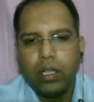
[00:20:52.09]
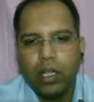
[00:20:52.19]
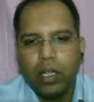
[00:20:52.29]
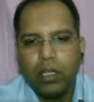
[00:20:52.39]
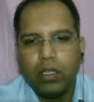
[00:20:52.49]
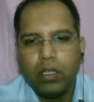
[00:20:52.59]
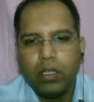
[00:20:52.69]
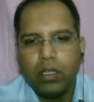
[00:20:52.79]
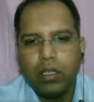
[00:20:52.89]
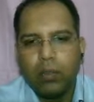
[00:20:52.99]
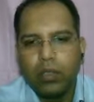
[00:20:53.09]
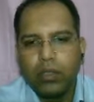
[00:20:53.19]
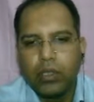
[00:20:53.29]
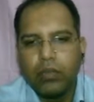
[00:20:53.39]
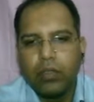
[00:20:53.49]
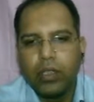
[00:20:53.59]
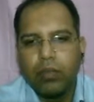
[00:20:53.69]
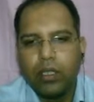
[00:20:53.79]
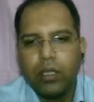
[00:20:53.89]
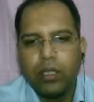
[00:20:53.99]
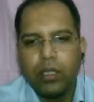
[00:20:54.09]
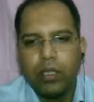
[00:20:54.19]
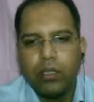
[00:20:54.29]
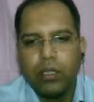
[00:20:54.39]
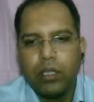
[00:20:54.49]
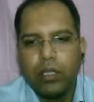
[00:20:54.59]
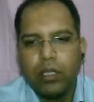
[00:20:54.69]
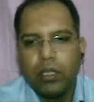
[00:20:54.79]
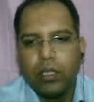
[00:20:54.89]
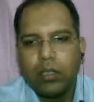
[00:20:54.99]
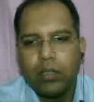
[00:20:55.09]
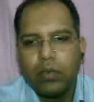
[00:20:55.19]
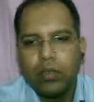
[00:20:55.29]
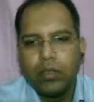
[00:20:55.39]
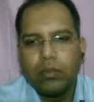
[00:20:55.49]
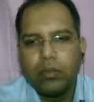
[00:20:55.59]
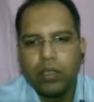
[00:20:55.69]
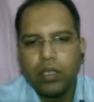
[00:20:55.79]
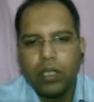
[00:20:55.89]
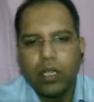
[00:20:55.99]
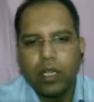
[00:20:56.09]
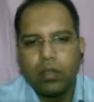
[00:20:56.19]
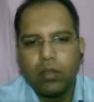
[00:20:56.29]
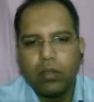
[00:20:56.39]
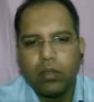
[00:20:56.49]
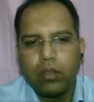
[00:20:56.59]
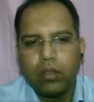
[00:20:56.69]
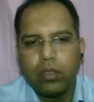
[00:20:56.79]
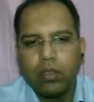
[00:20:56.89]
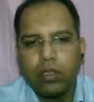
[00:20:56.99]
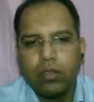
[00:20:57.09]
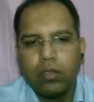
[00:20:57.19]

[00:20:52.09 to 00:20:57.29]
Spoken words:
and a positive family history confirmed the diagnosis of